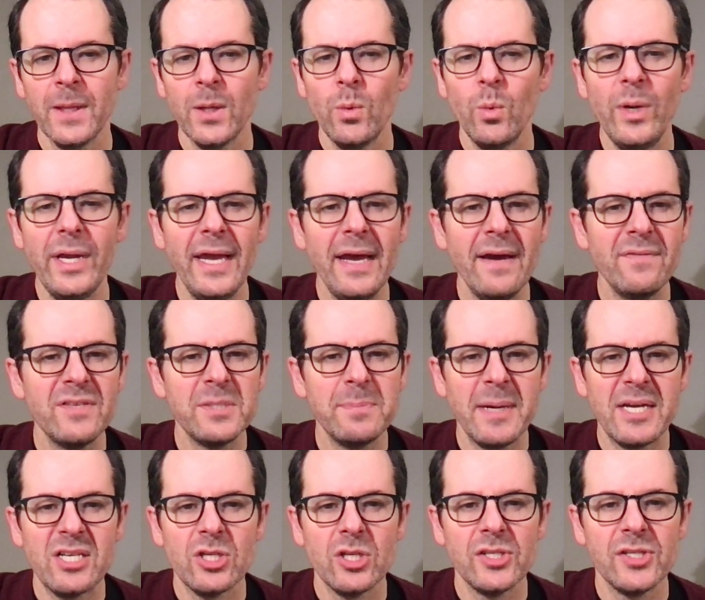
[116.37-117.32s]
We have
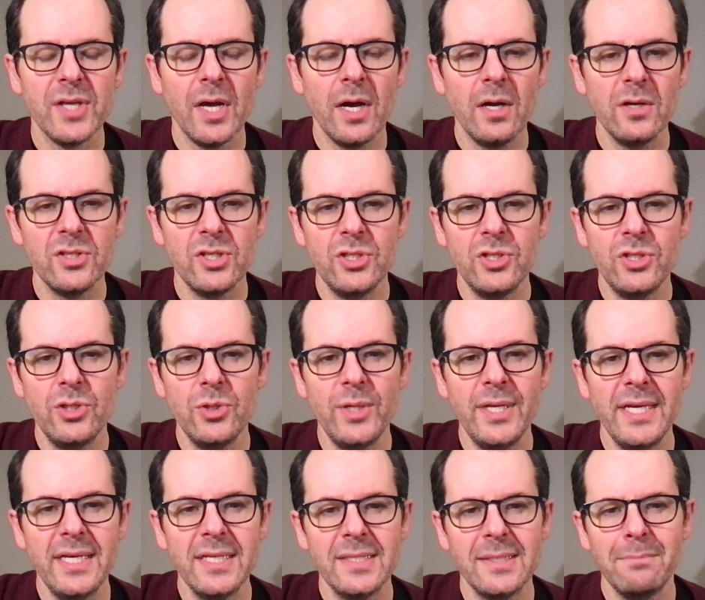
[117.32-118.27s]
special songs in
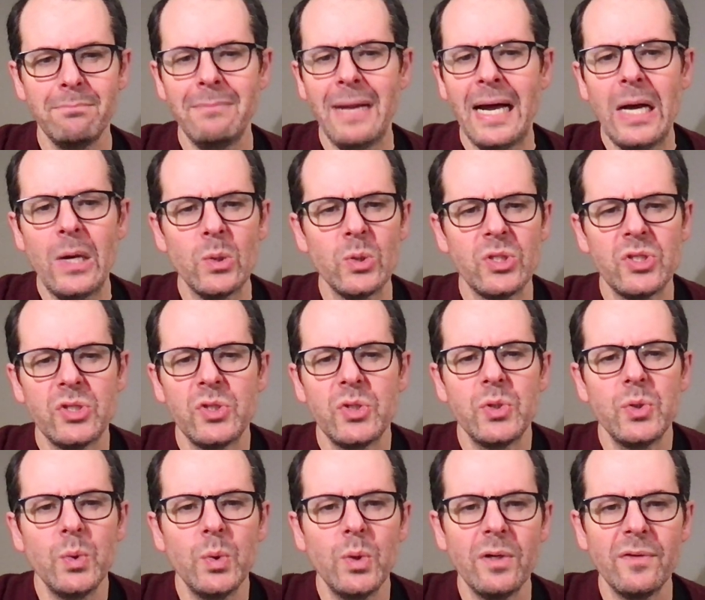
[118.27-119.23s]
Judaism, Maoz
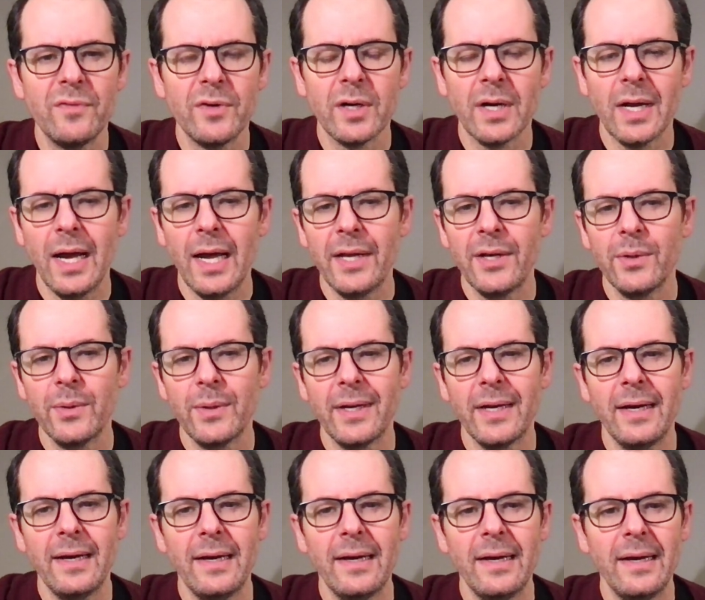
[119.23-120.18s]
Tzur for
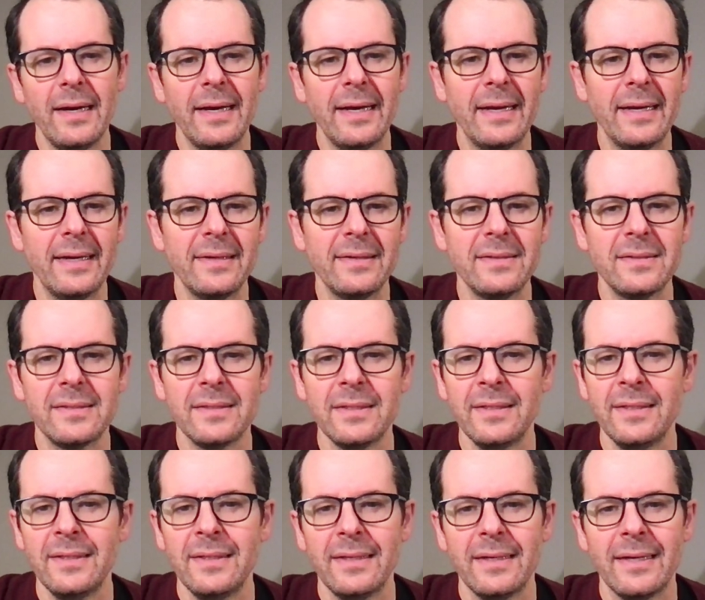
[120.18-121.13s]
Hanukkah and
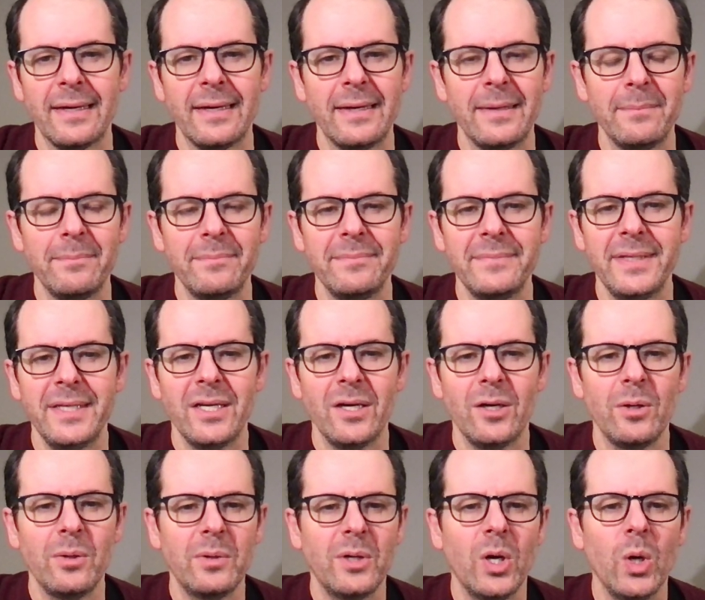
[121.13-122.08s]
um, you
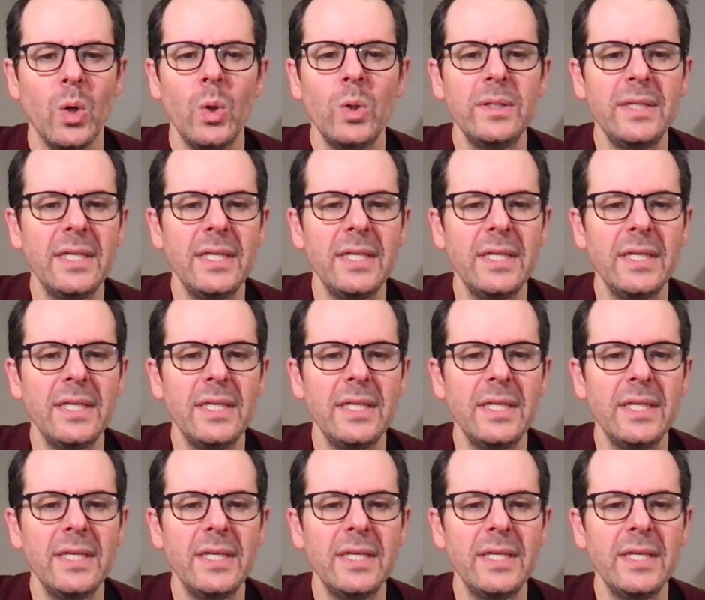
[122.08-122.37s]
know, Kol